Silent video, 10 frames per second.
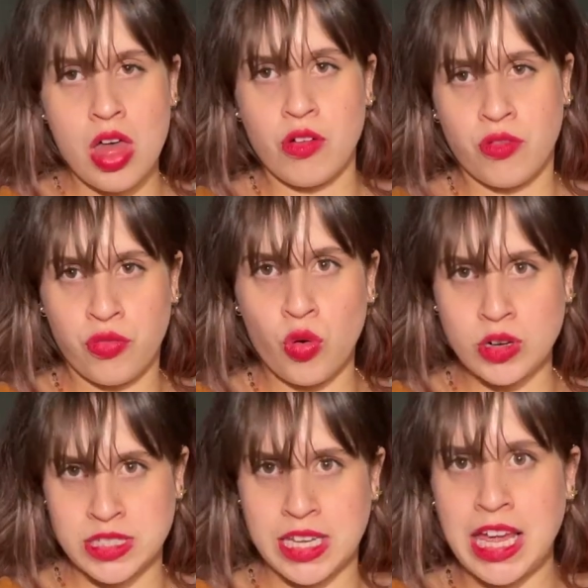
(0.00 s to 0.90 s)
4
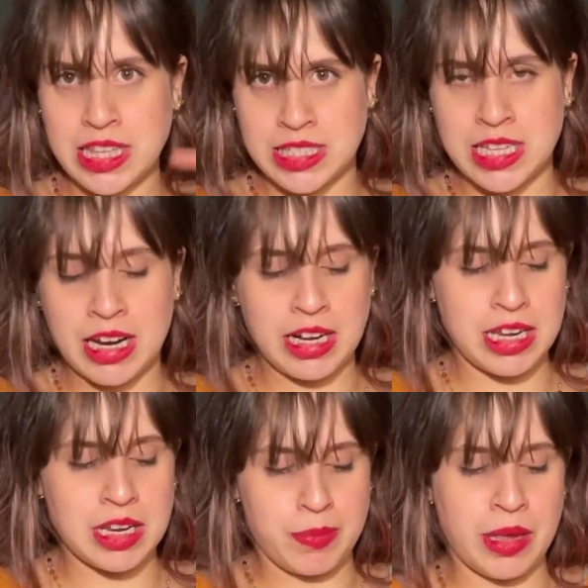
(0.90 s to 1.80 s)
skeins that I
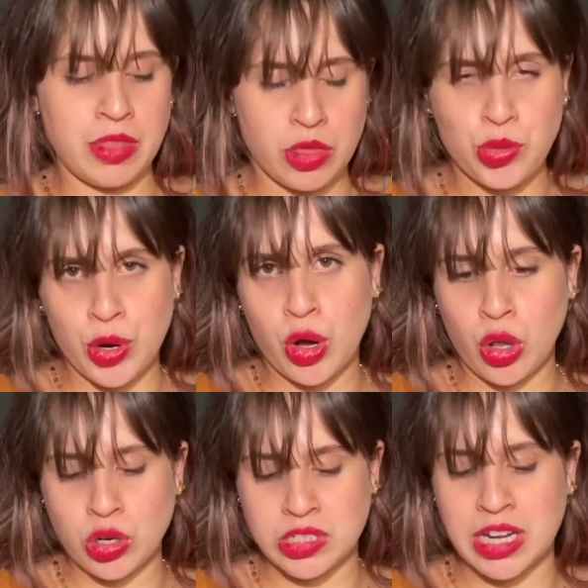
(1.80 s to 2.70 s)
needed, being the 3 colors,